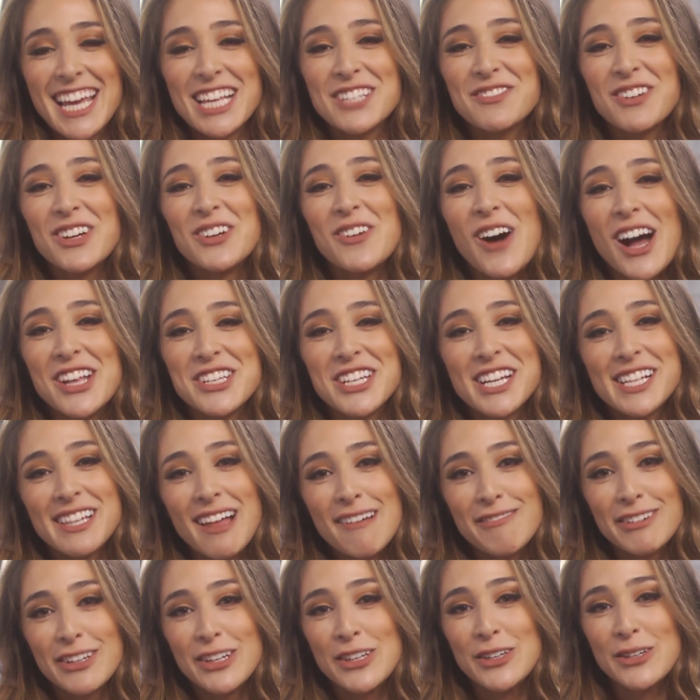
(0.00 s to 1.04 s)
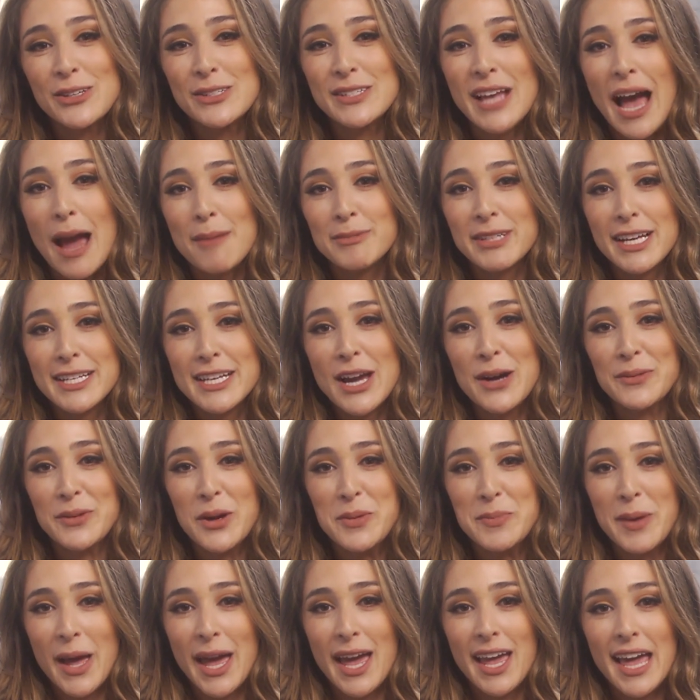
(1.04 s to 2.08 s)
Thanks for watching Clevver News. I'm Danielle
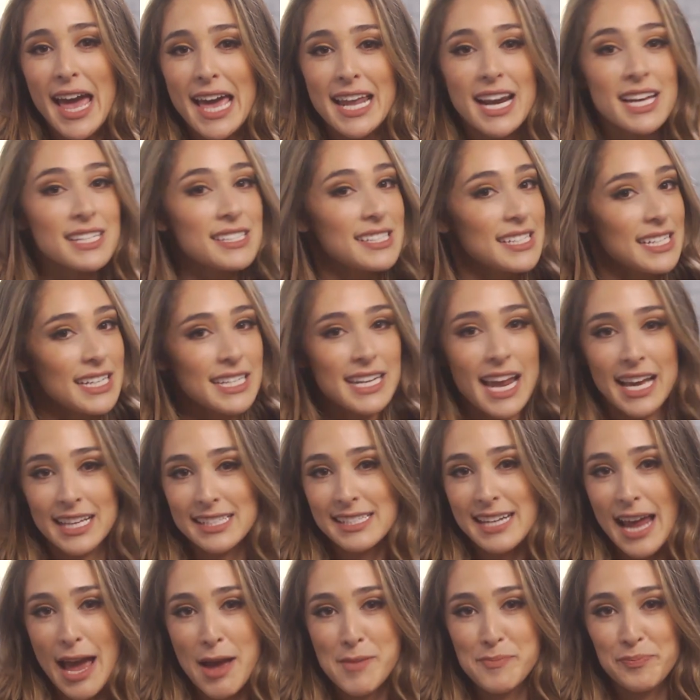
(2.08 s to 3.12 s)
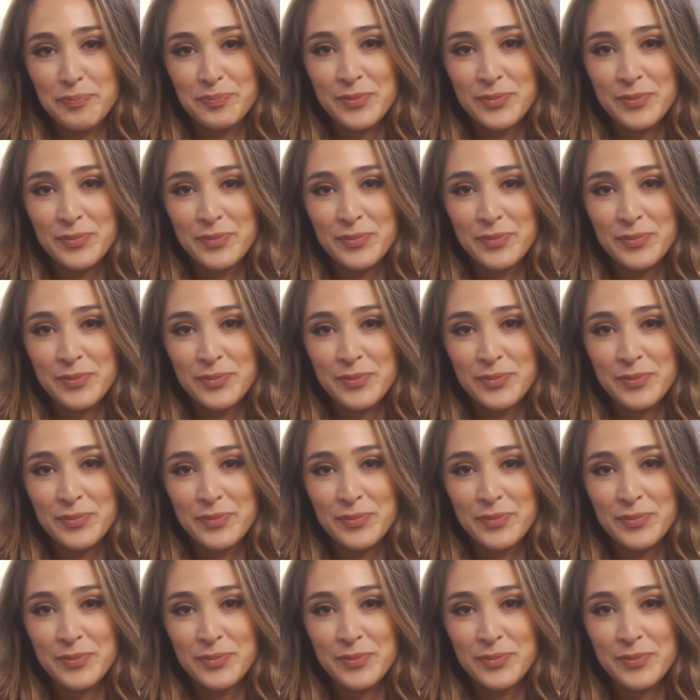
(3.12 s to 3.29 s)
Robay and I'll see you next time.